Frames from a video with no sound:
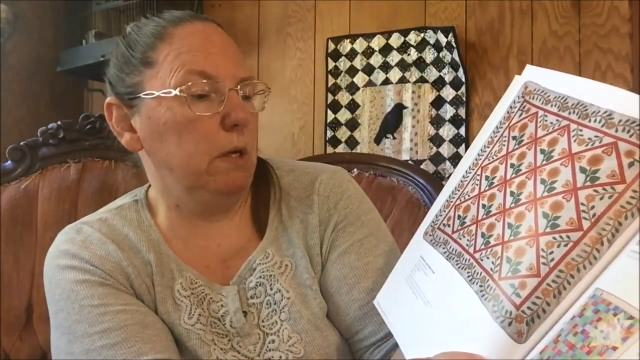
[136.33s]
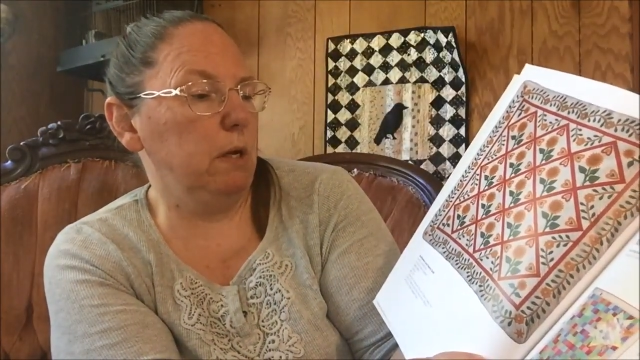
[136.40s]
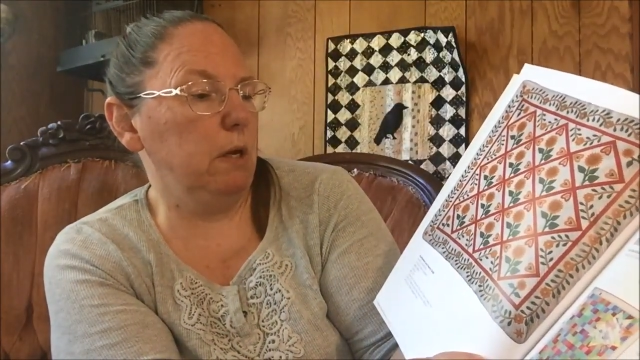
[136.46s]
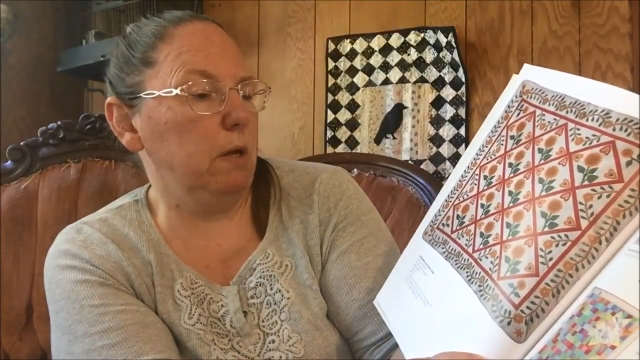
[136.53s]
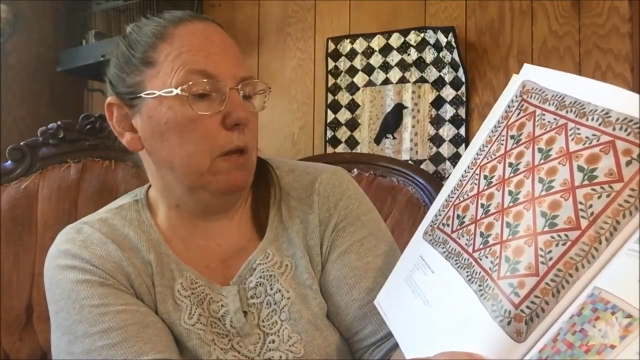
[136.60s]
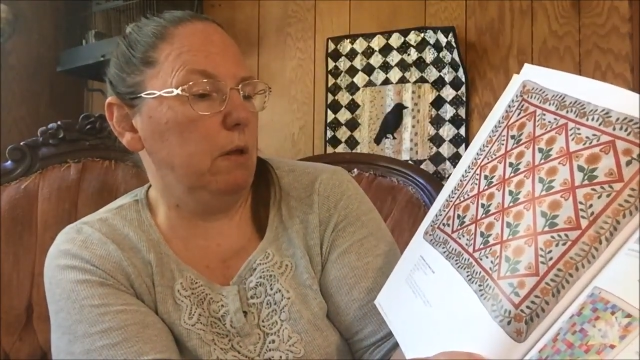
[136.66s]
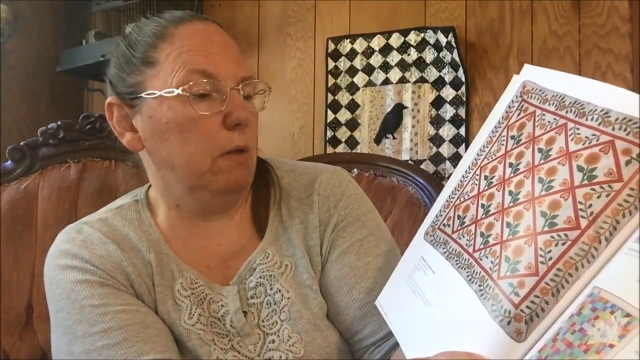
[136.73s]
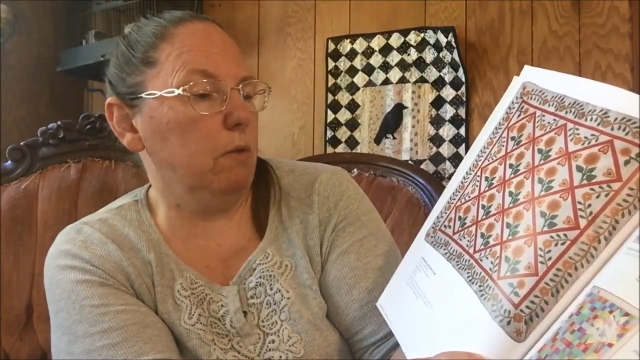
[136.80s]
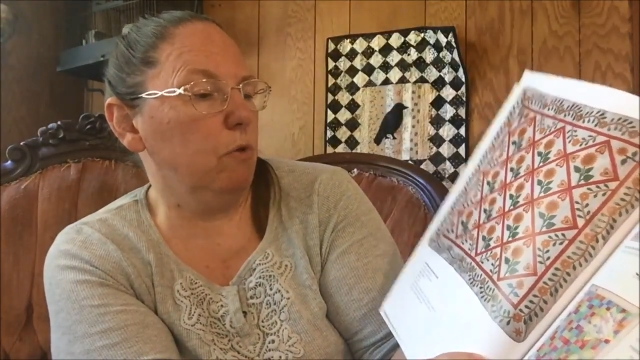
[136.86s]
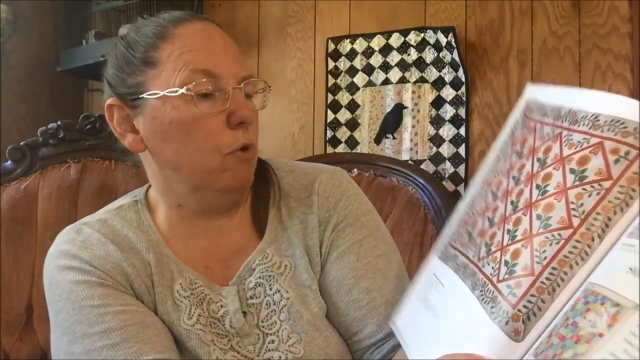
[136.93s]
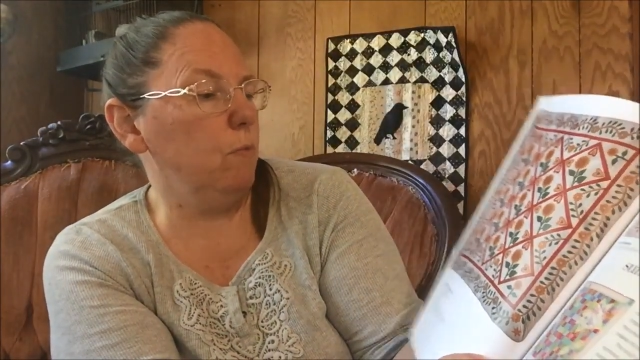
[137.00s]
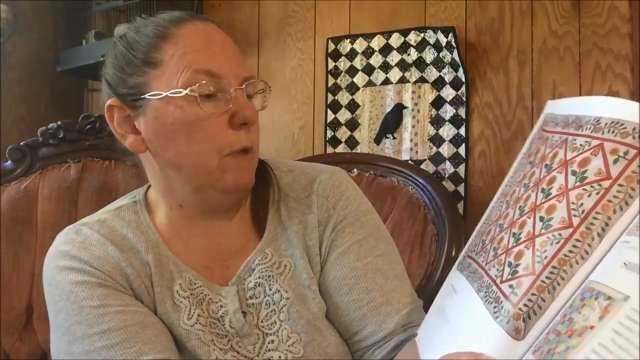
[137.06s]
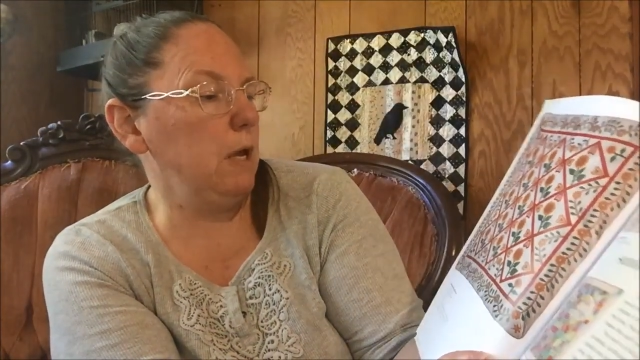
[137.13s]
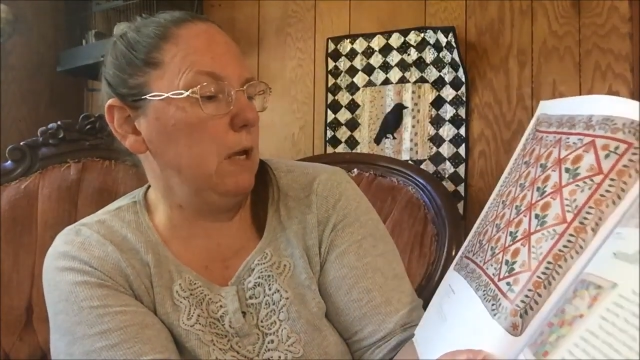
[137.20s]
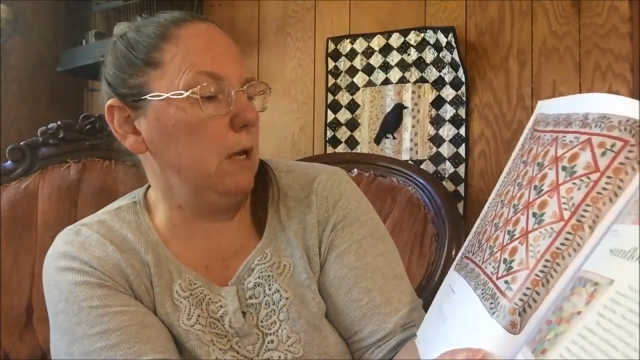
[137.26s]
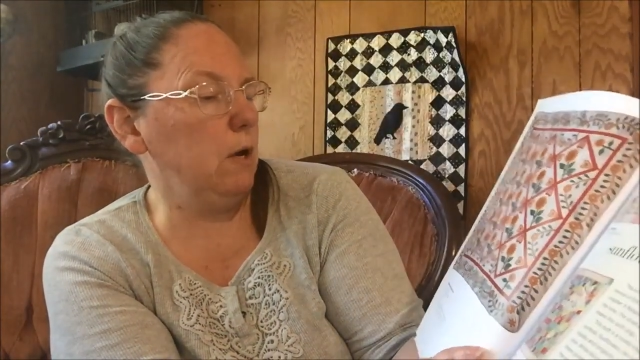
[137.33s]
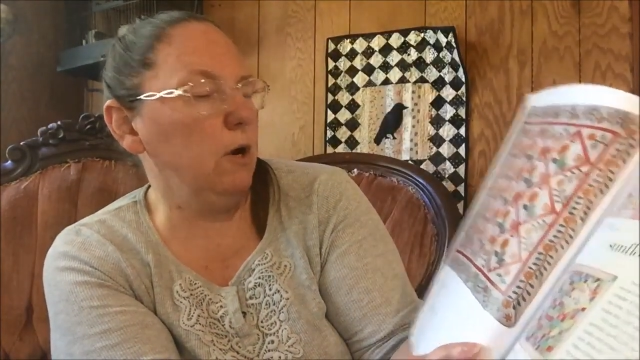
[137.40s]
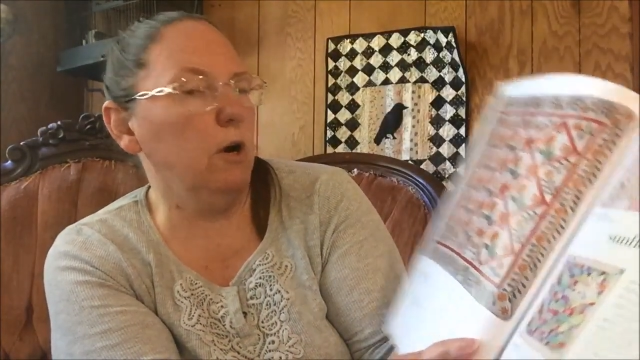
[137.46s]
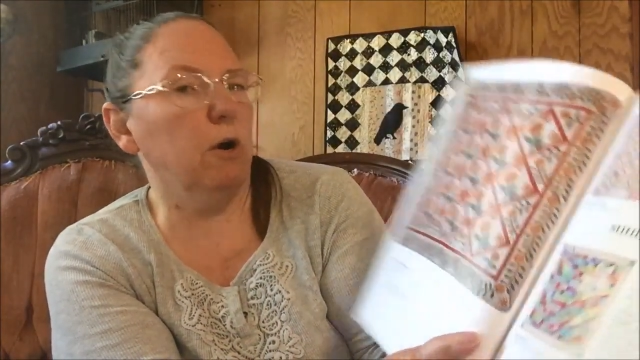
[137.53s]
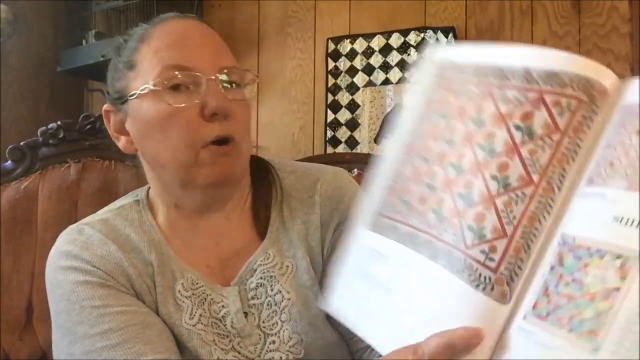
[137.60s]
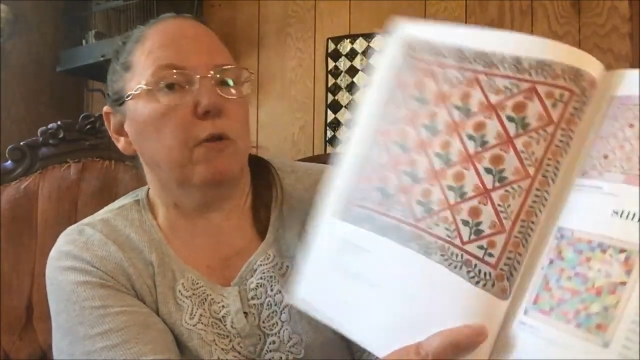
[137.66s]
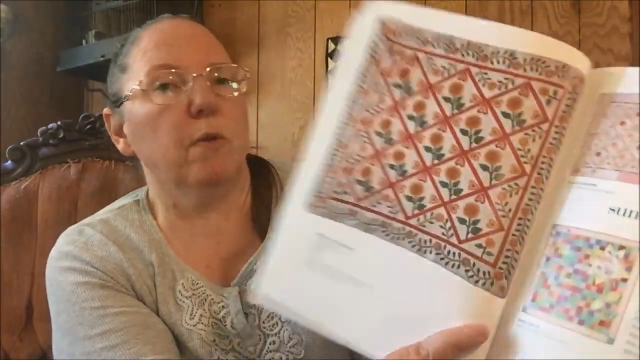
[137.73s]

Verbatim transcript: is, show me a year,